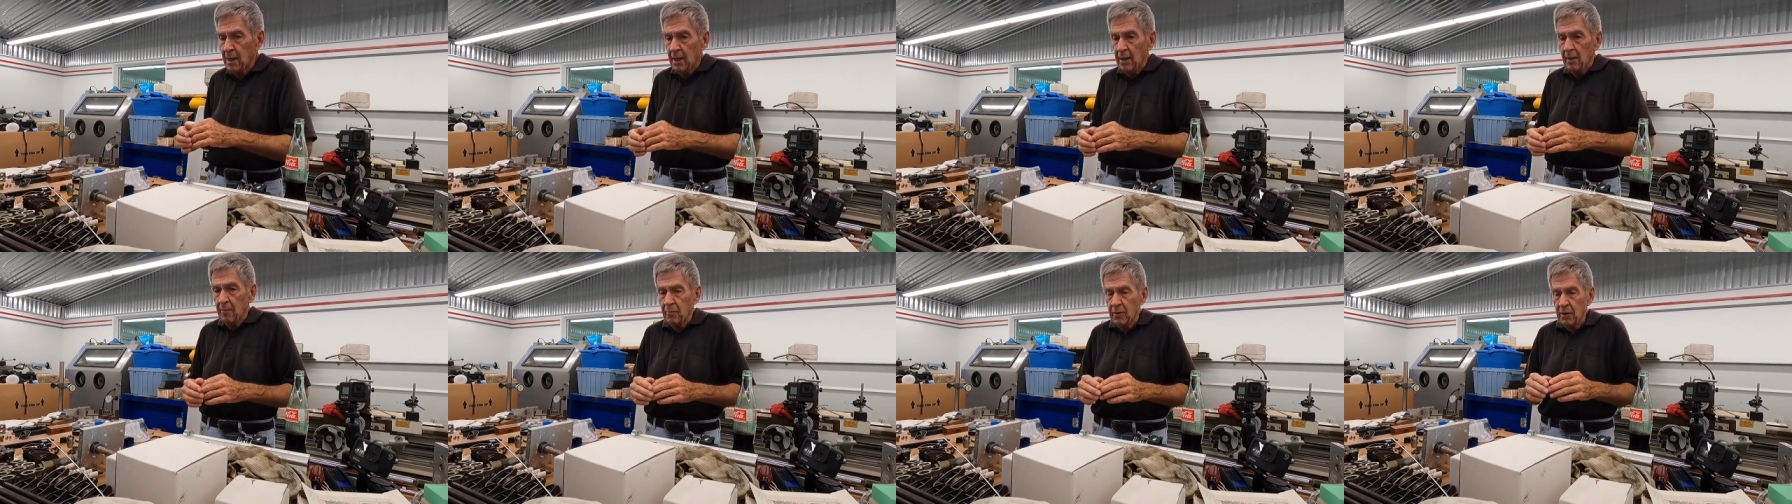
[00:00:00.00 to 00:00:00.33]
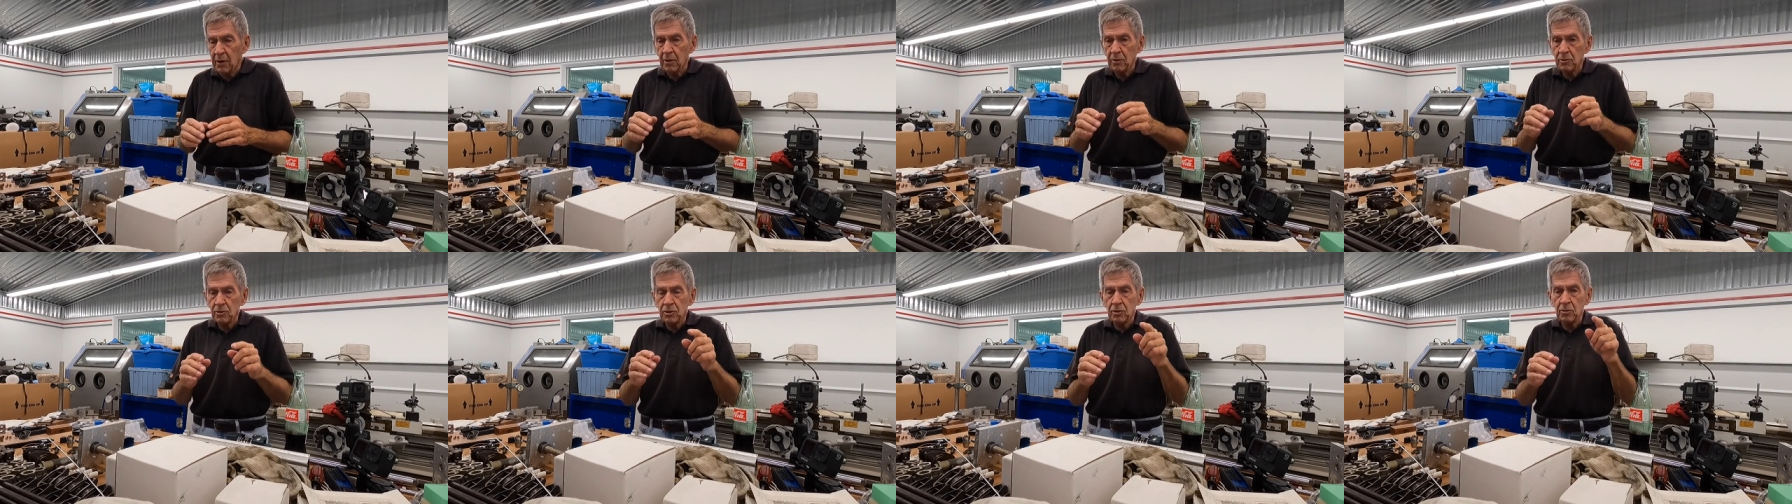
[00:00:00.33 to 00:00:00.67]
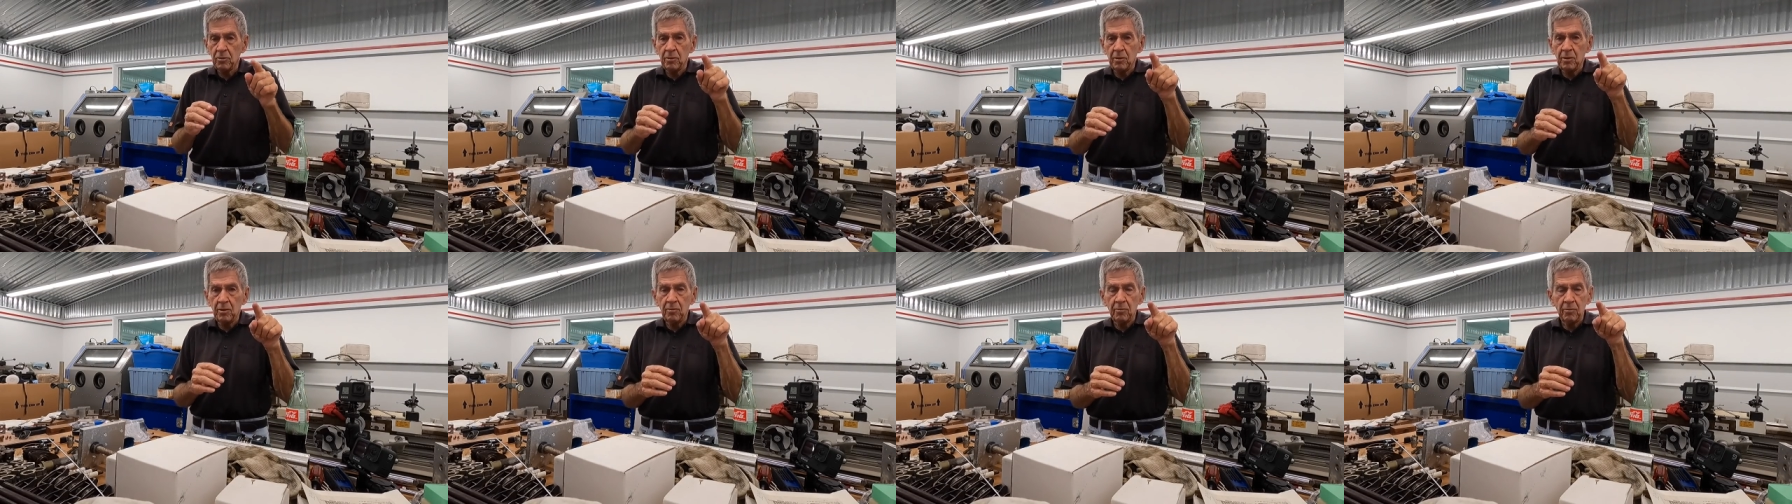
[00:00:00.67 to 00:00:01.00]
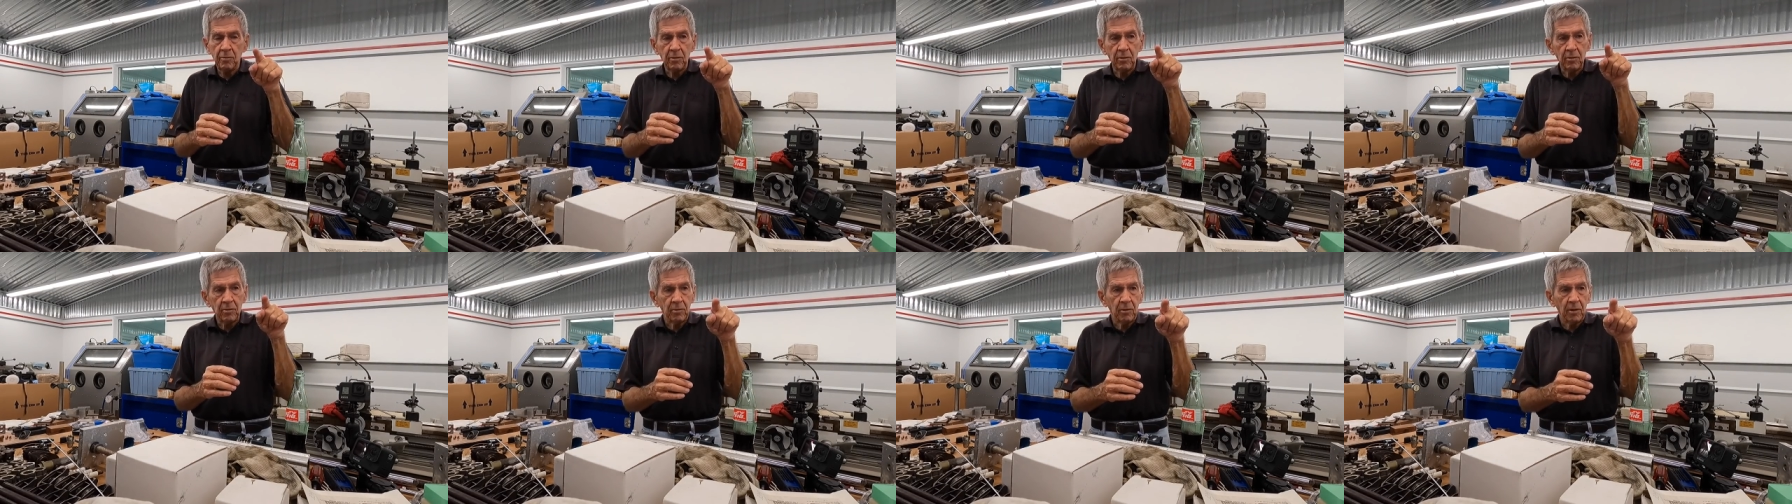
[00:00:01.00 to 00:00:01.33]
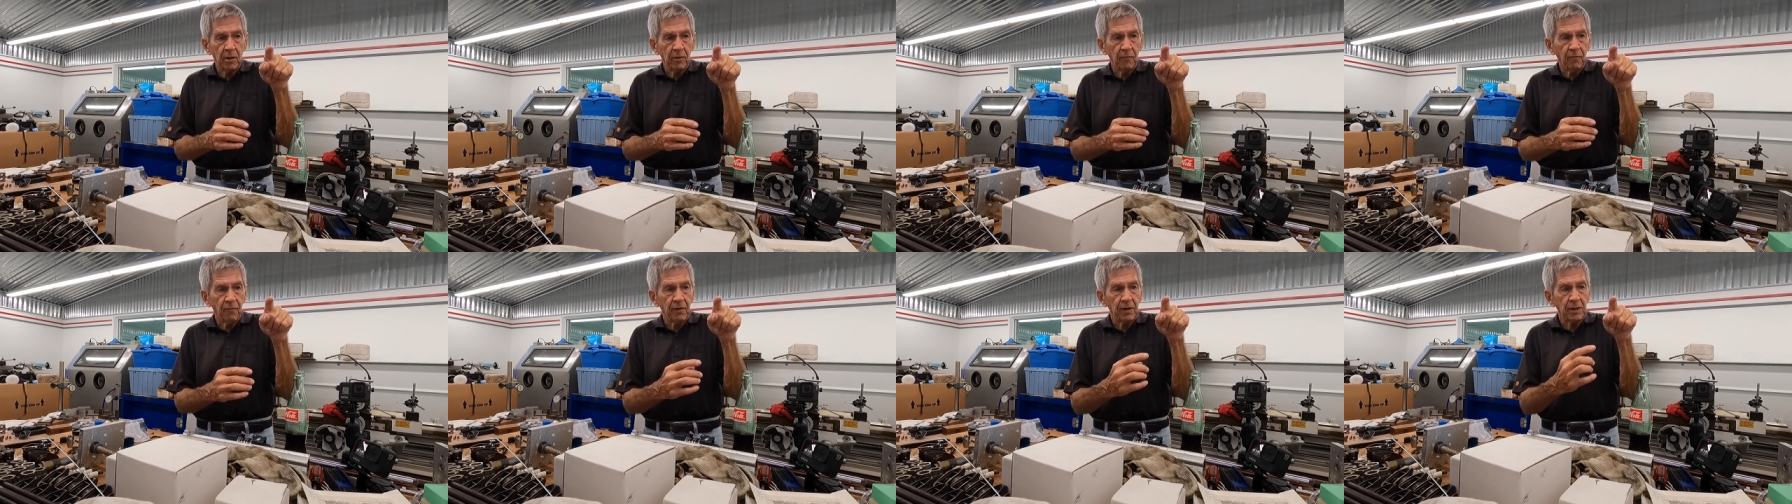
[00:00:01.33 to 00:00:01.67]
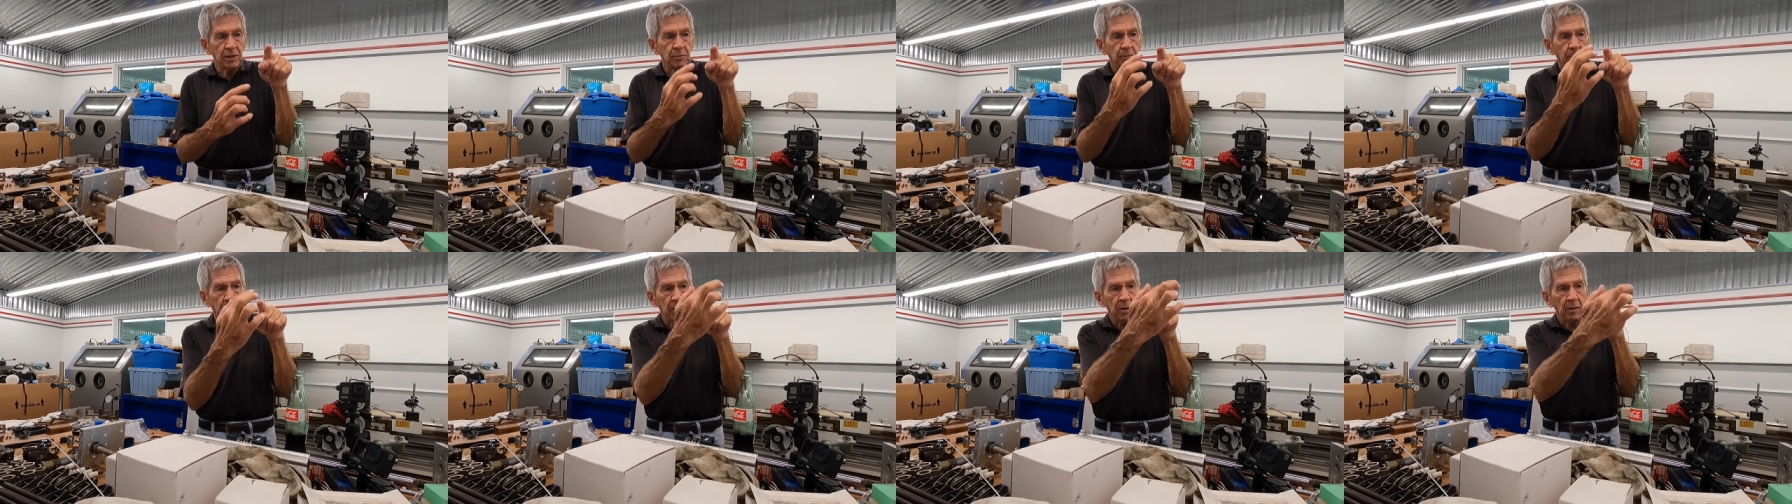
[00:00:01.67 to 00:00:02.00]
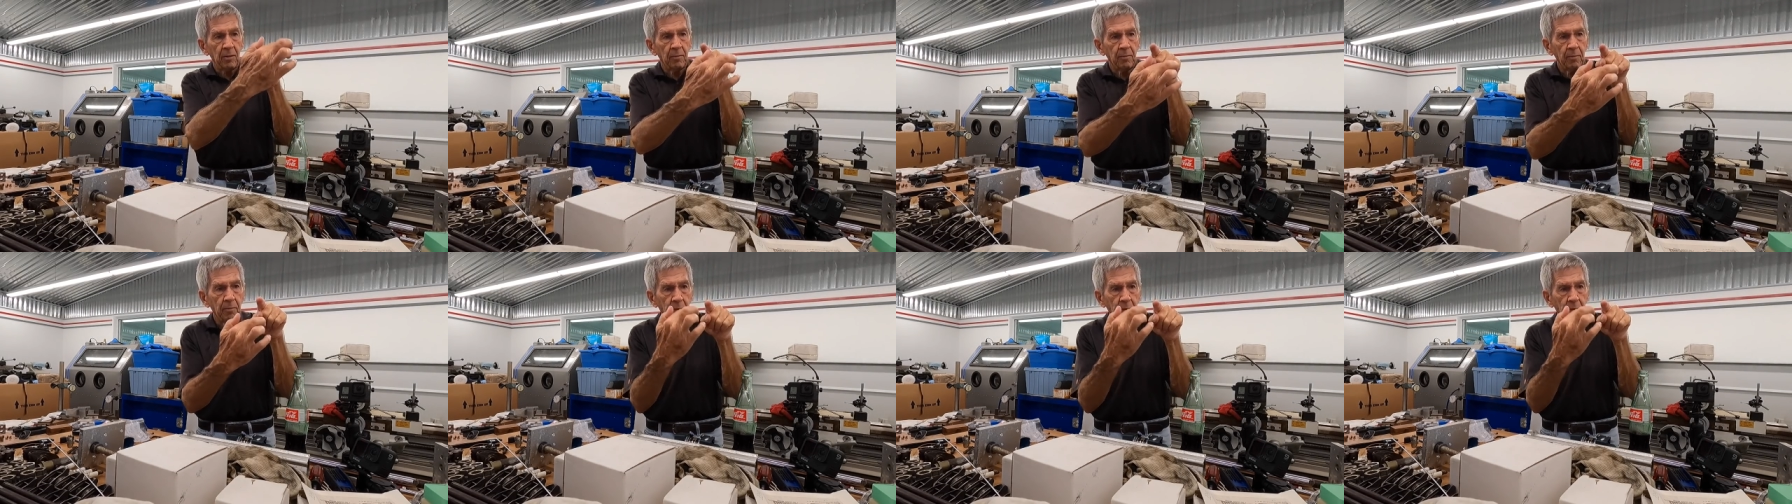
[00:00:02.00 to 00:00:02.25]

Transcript: mm-hmm. because you're, you're you've got a fixed spindle,